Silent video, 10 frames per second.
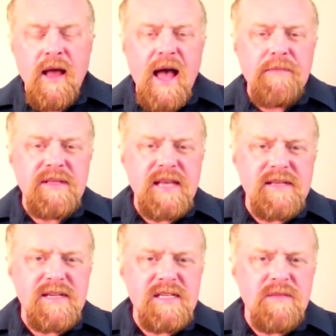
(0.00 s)
I've been
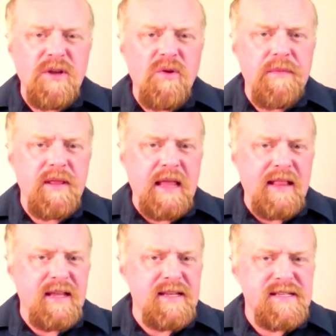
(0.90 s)
testing some equipment
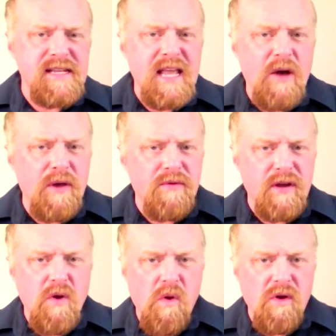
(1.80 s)
lately to see how it
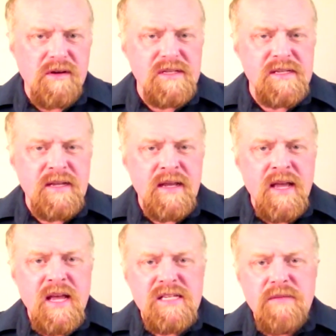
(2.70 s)
records.
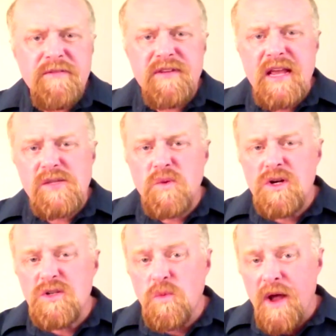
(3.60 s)
Some of it has
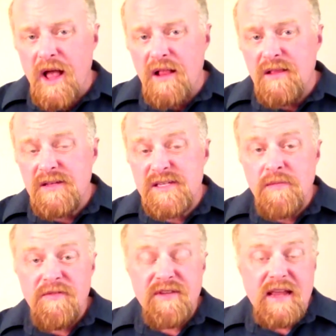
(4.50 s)
worked well, some
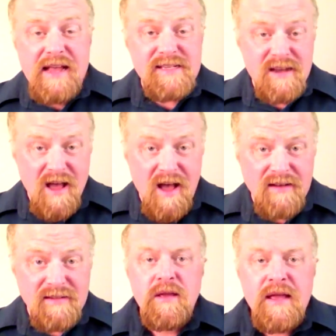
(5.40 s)
of it has
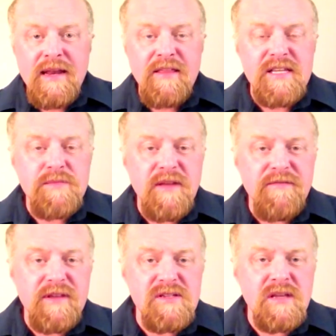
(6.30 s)
not. Now this man
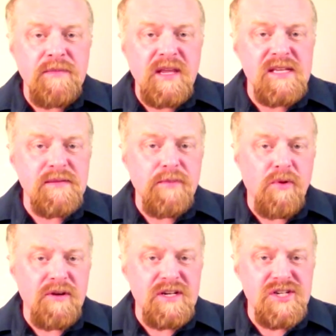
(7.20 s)
feels something is
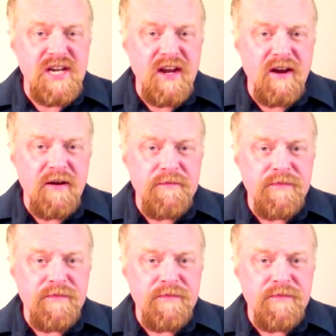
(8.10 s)
important to share.